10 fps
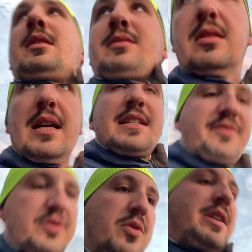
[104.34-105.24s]
the last
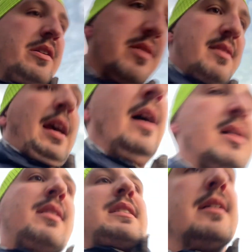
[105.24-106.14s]
few years.
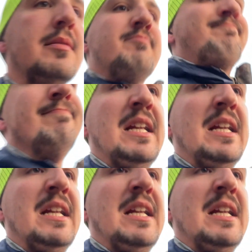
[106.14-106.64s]
Um,